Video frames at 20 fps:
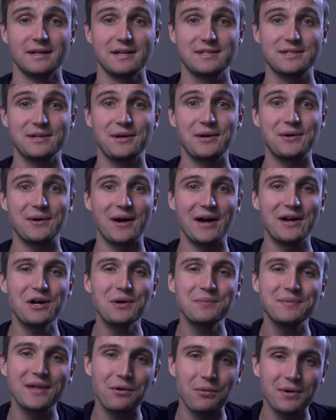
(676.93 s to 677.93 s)
So I
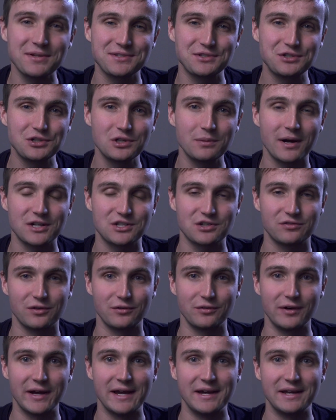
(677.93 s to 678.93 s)
hope that wasn't too much of a
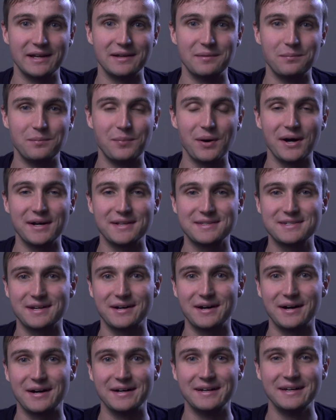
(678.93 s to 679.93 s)
rant, but
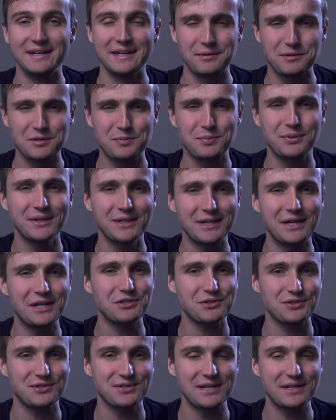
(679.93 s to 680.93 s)
it was pretty
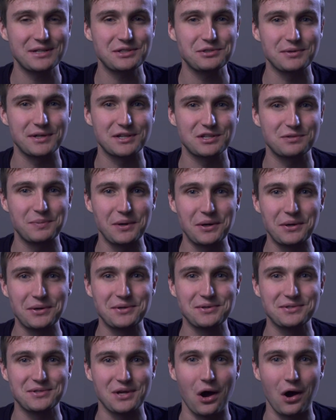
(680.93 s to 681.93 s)
interesting to
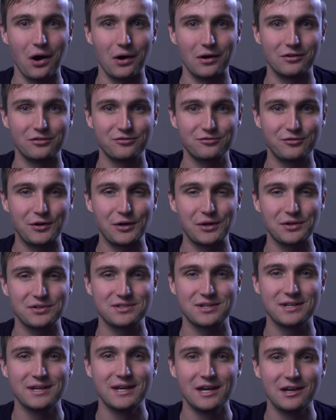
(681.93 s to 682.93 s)
expose our
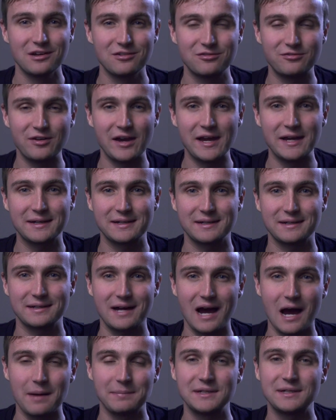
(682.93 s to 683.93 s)
first fake
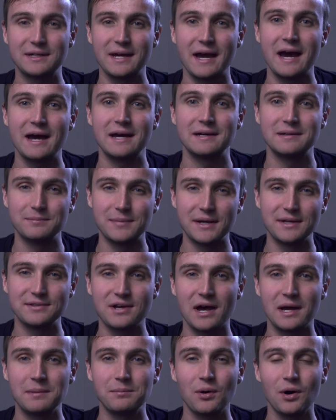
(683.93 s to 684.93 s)
copycat
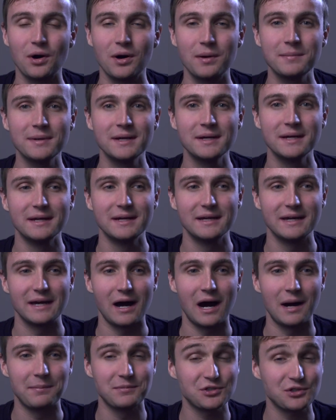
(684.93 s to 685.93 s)
bedtime bulb.
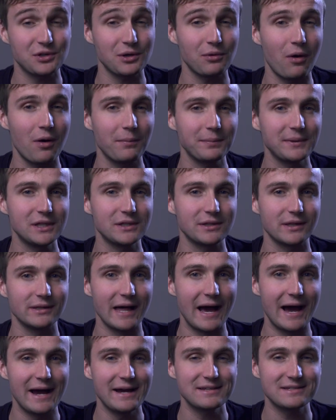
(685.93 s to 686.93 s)
I'm sure it won't be the
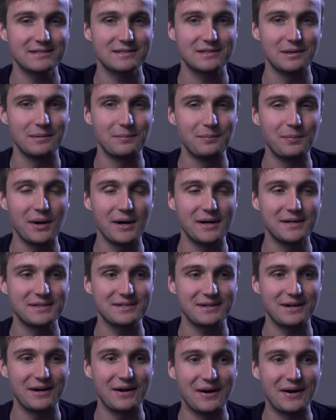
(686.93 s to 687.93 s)
last, but